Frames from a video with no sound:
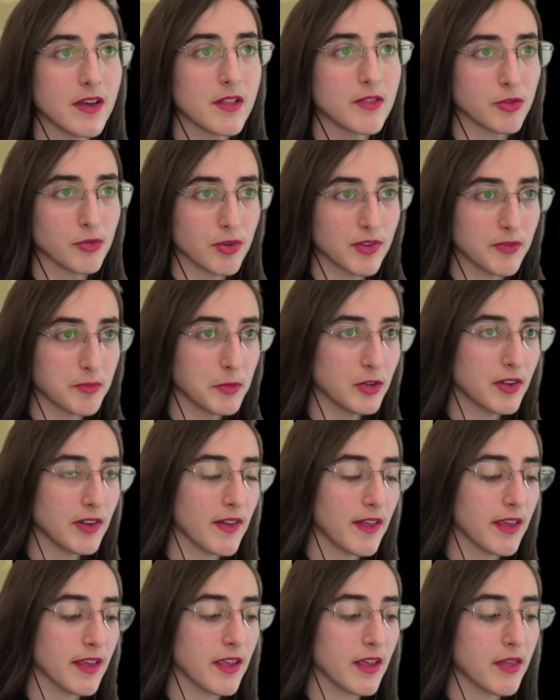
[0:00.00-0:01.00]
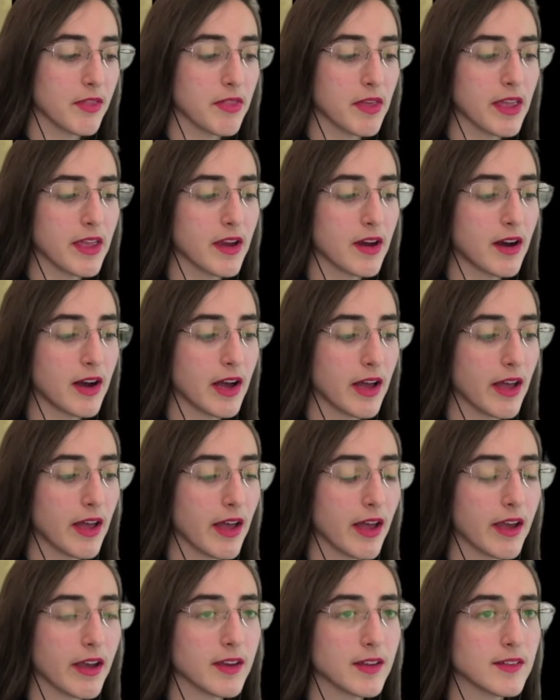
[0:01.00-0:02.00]
The Chresmodidae. They
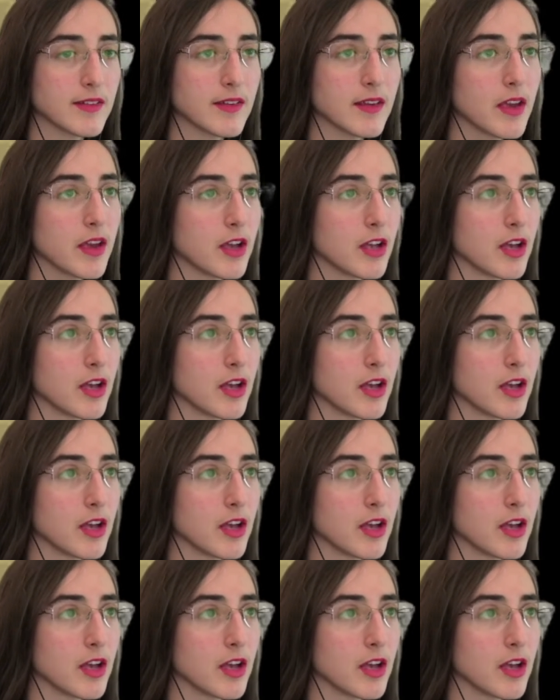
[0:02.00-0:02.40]
had